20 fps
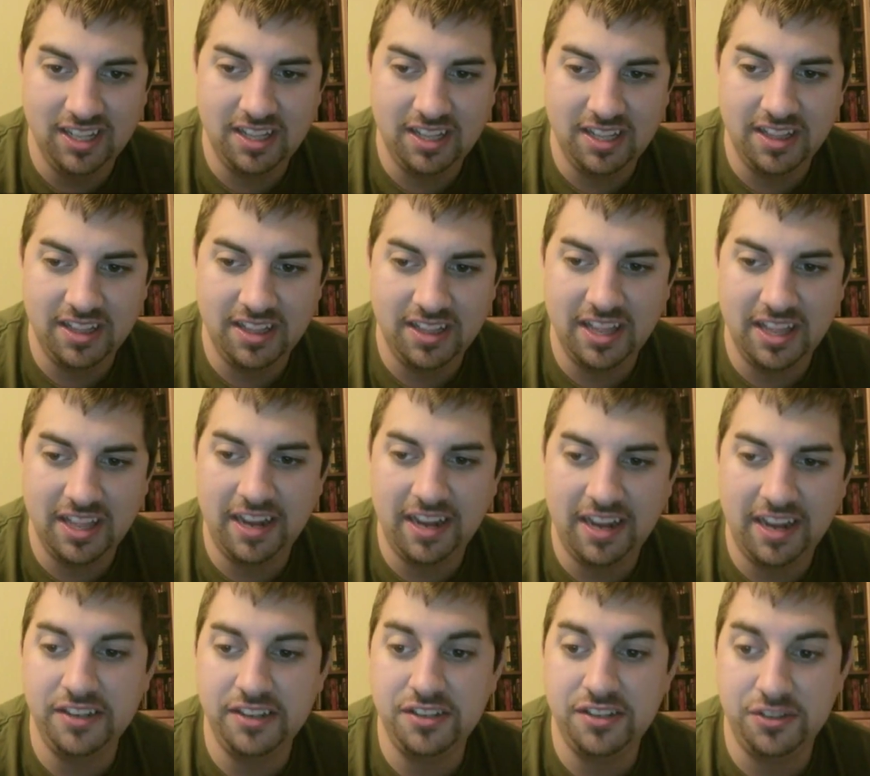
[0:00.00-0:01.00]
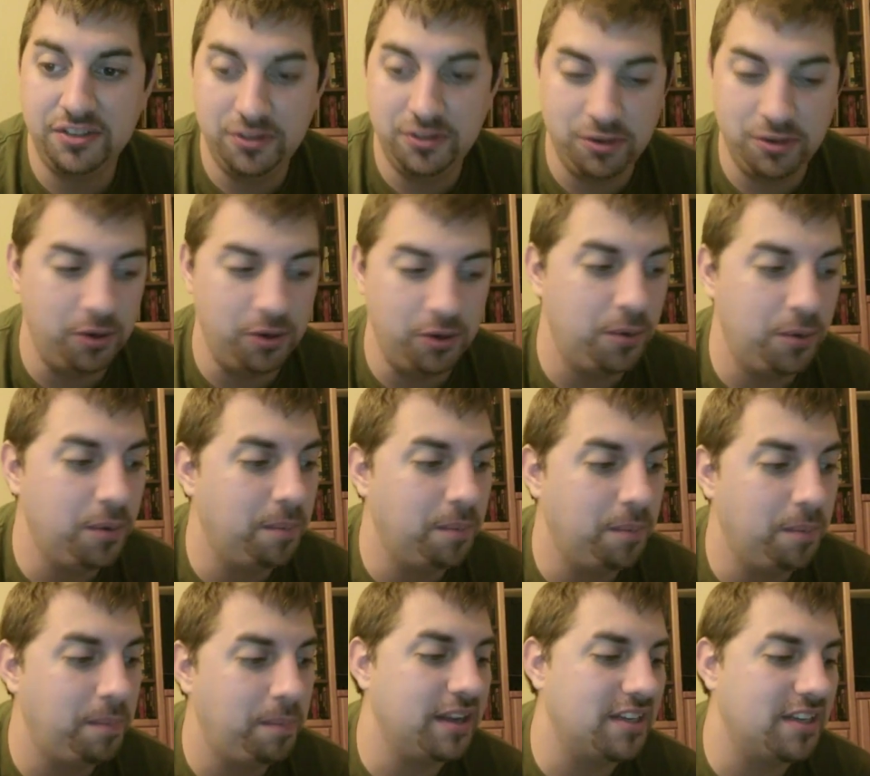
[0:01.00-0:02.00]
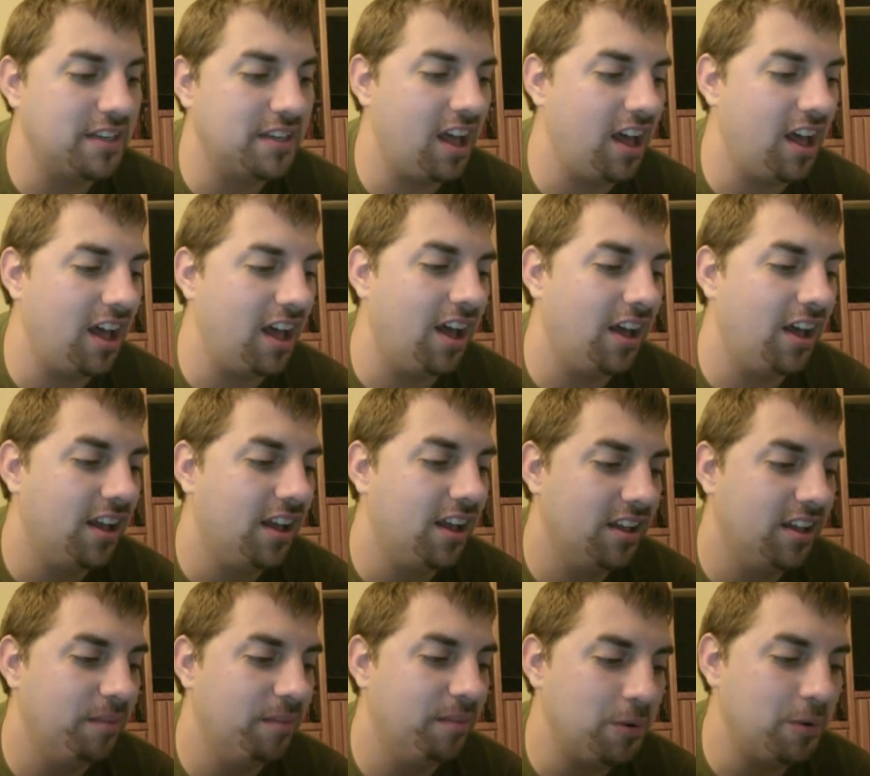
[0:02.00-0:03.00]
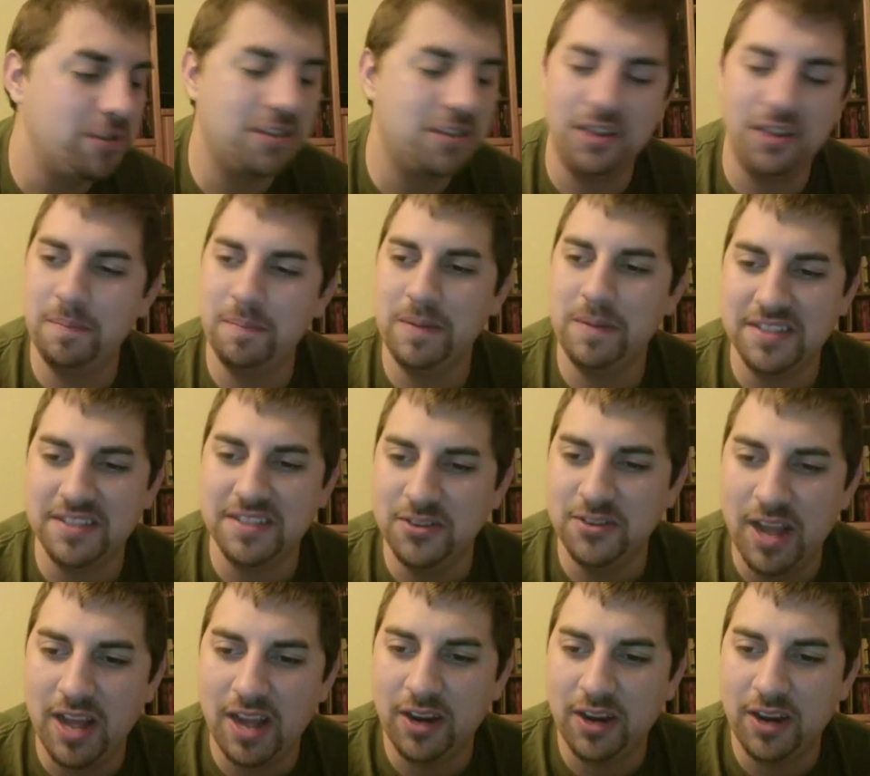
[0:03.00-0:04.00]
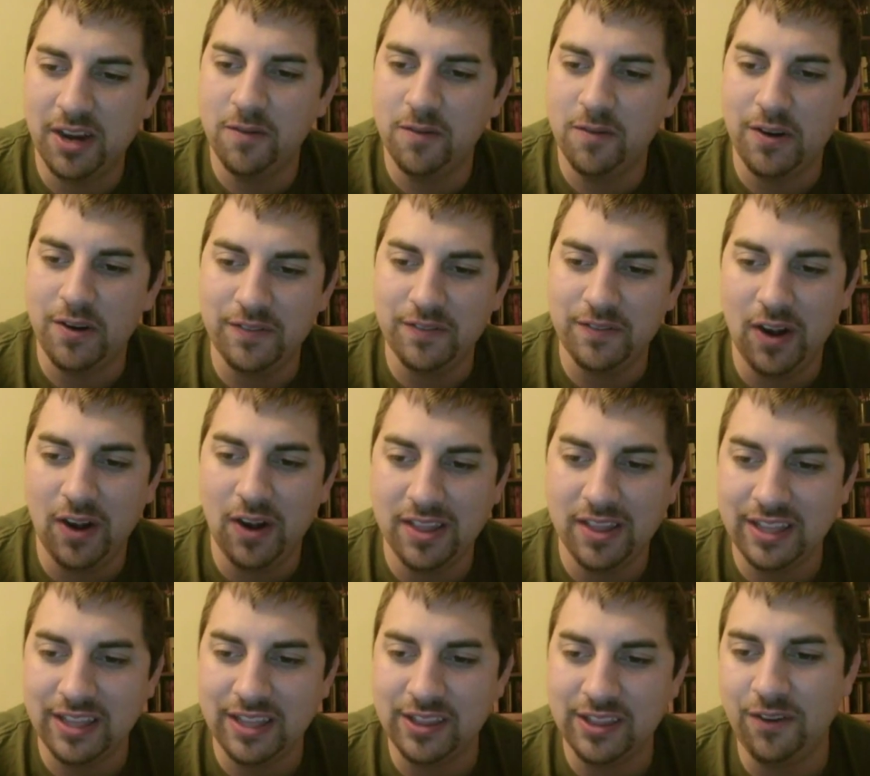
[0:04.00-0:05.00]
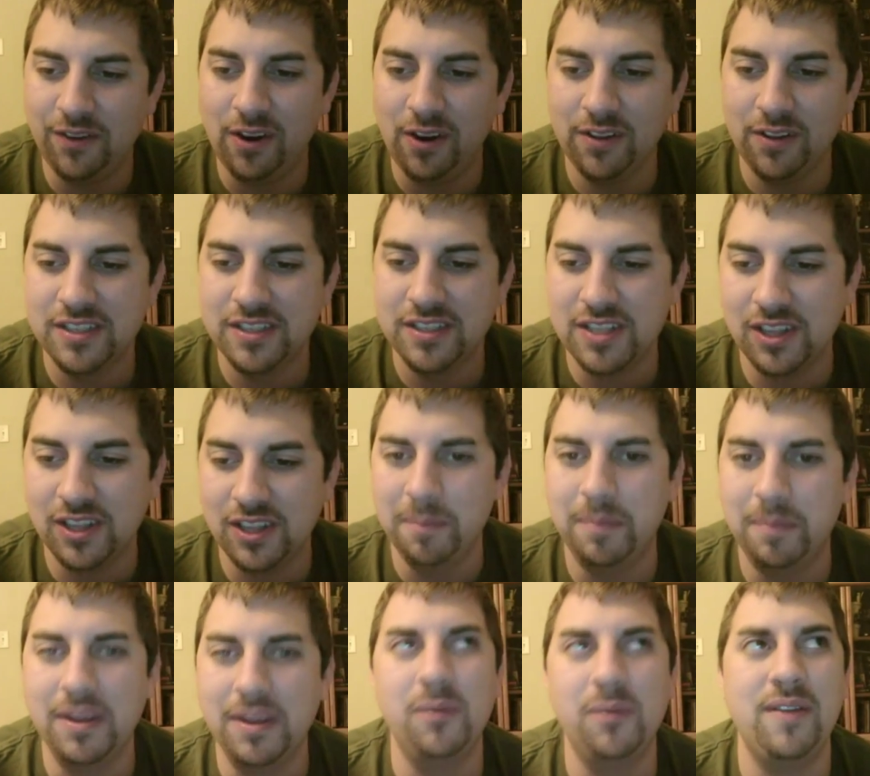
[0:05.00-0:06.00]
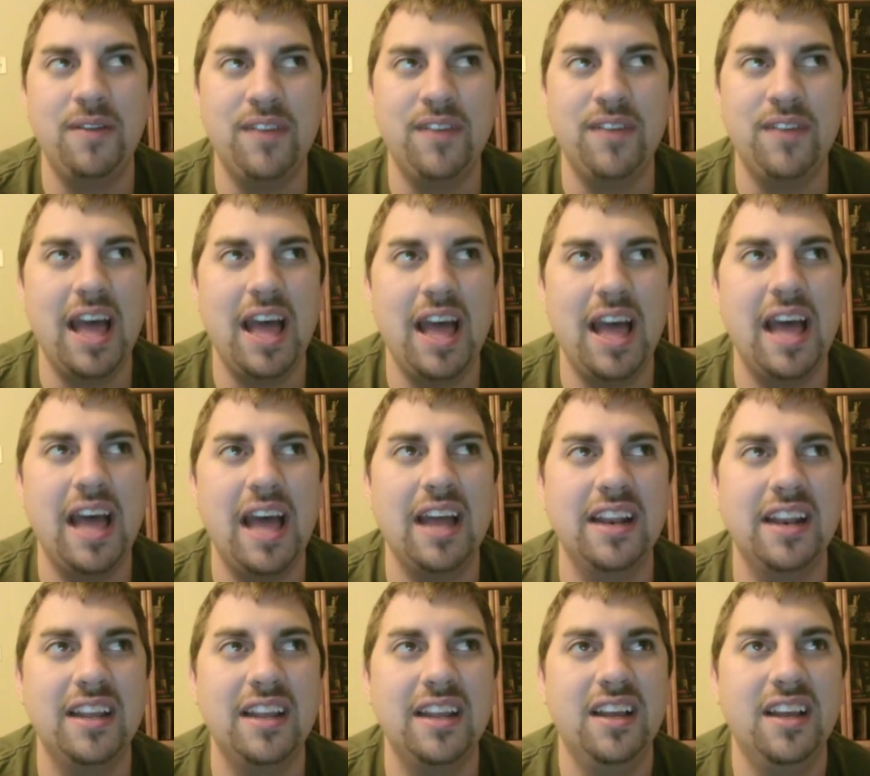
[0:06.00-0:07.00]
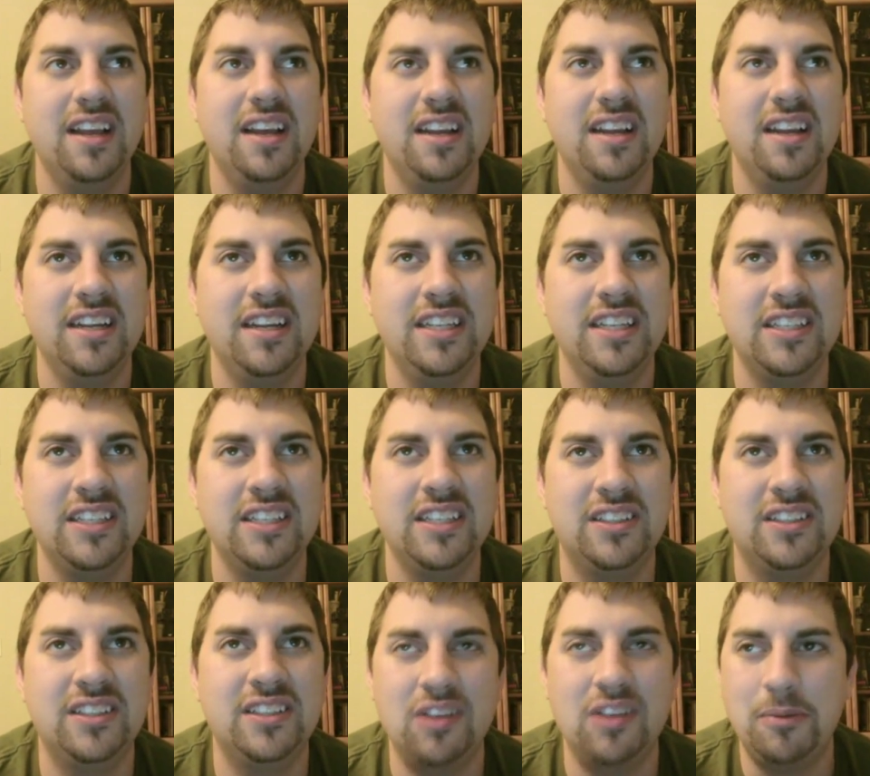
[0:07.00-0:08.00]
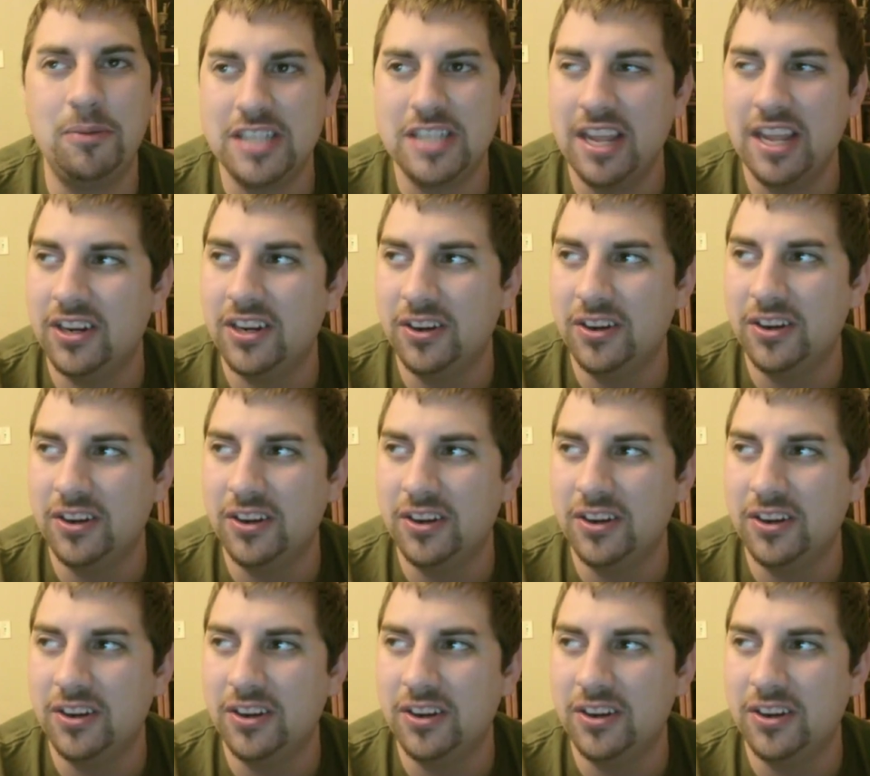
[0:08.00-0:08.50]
That is true, but most Olympians do not go very far. I think the farthest Olympian we've had is Summer Sanders,